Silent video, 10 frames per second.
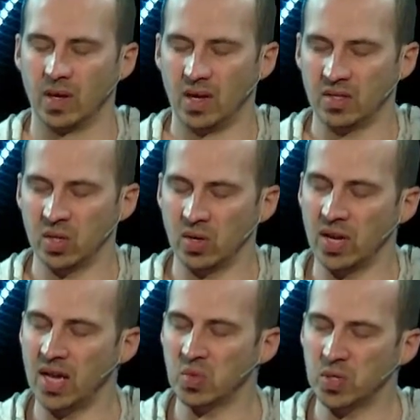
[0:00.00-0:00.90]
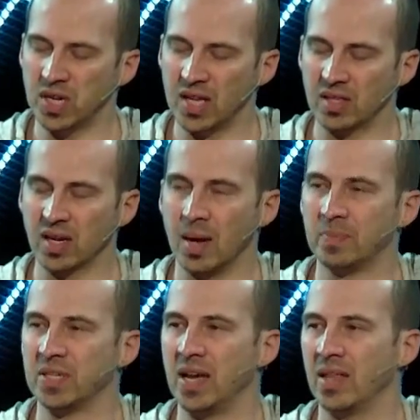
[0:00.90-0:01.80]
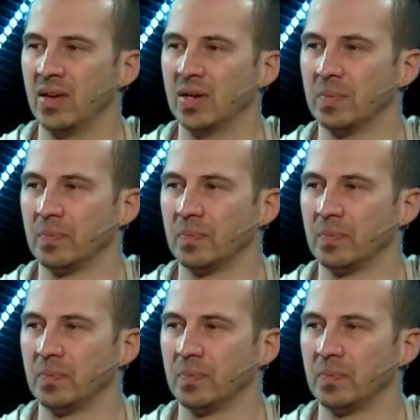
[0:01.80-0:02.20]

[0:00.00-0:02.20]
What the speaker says: And so today, as we take the cup together,